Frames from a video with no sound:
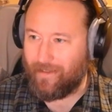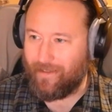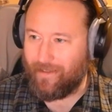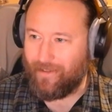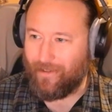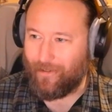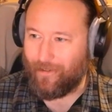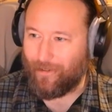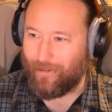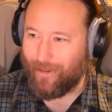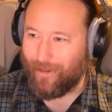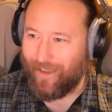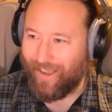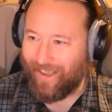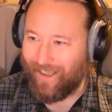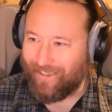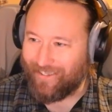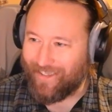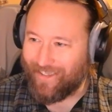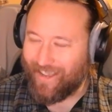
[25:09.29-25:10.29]
or
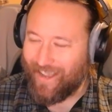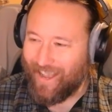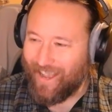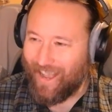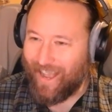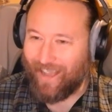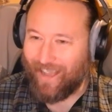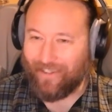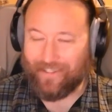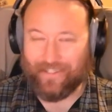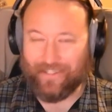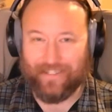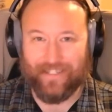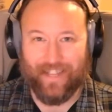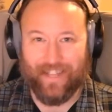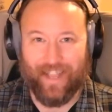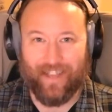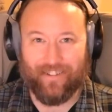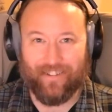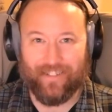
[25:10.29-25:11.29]
how
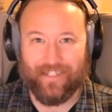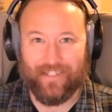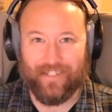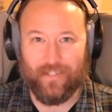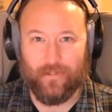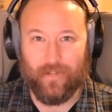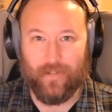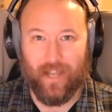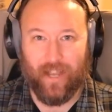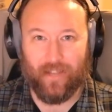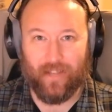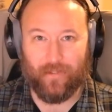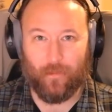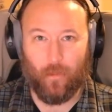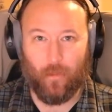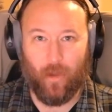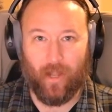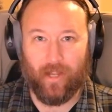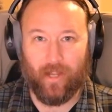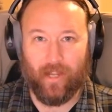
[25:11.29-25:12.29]
did you guys
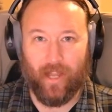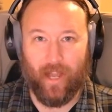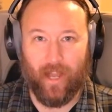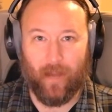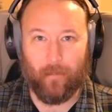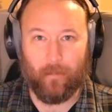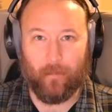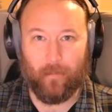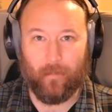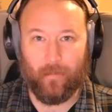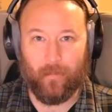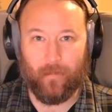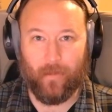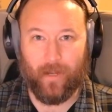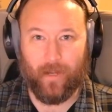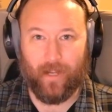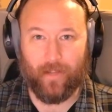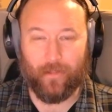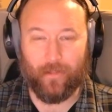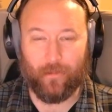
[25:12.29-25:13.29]
wind up
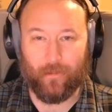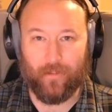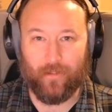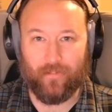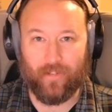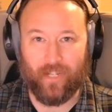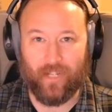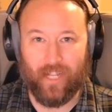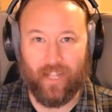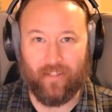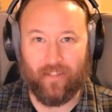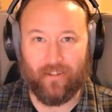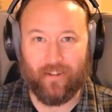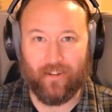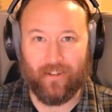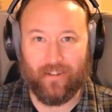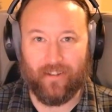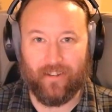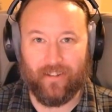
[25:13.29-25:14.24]
on the river together?